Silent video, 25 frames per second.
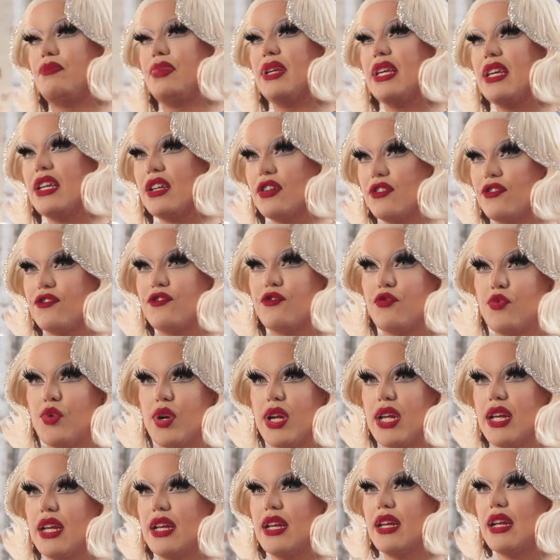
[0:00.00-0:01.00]
Being
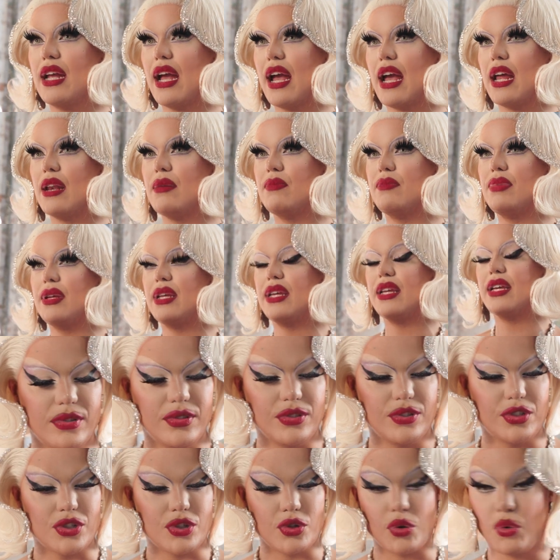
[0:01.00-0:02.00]
free and being
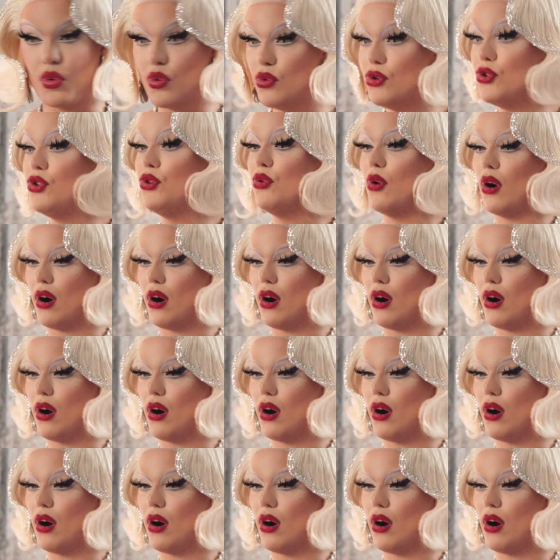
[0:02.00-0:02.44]
just who you